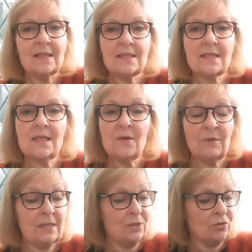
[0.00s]
It's
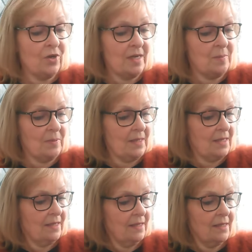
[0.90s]
lovely and drapey.
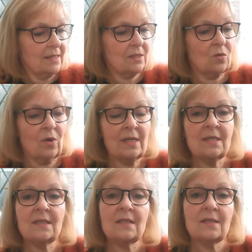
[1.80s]
It's quite,